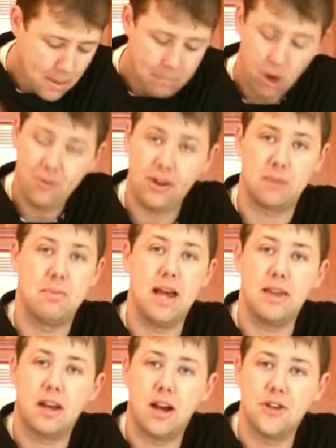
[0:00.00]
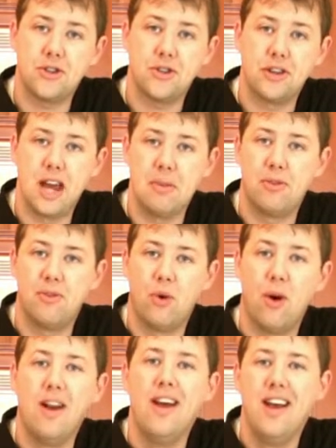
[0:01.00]
perfect. Make the custard the day
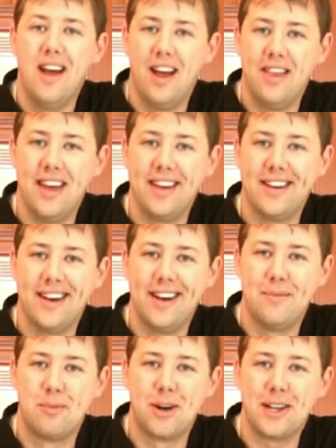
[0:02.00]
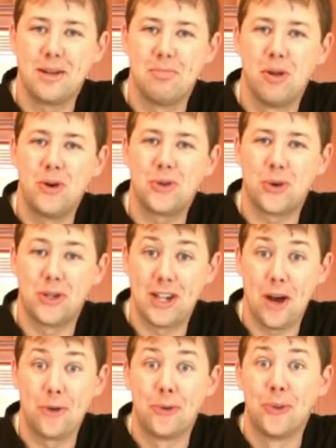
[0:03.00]
before, and then bring the blowtorch
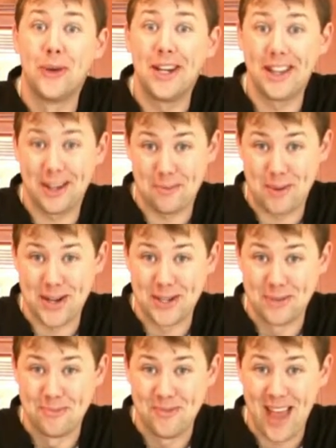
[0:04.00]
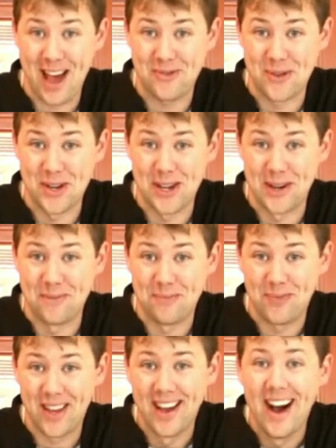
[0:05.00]
out and really impress them after dinner.
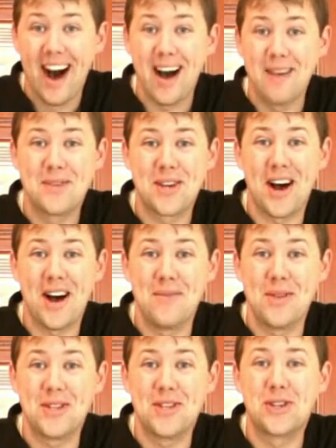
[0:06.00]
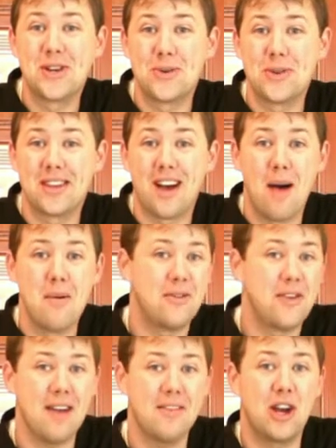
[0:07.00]
I'm Tom, this is Cook with Tom.
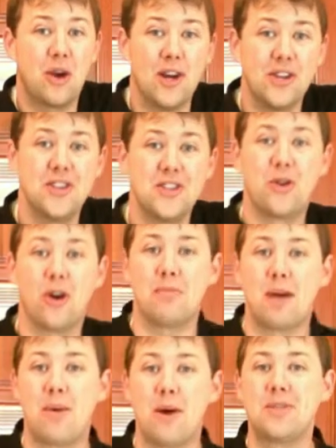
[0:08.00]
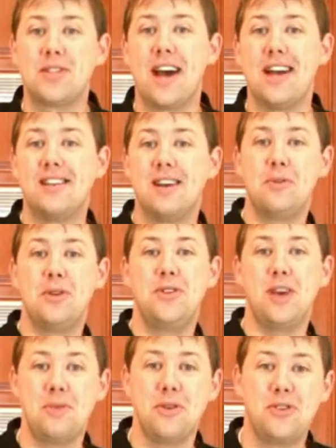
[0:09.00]
If you have any questions, go to my website,
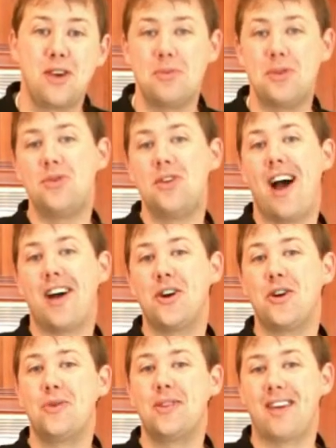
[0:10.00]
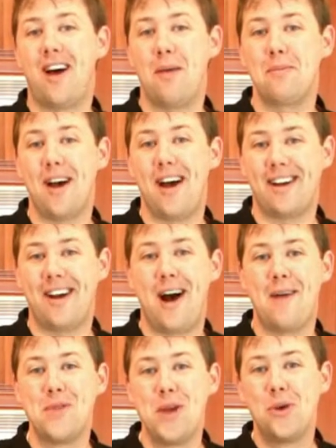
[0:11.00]

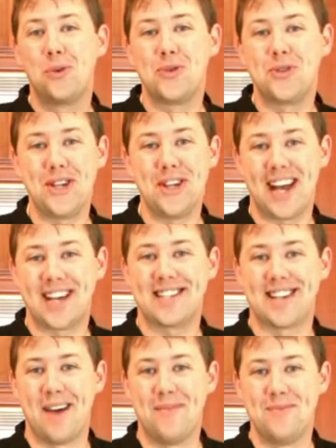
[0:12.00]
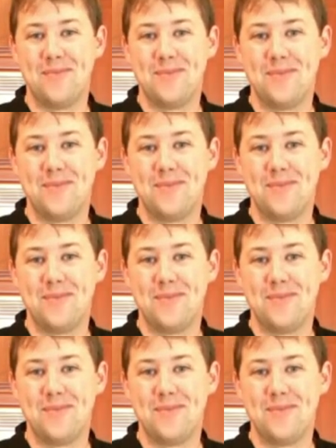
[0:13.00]
www.cookwithtom.com. We'll see you next time.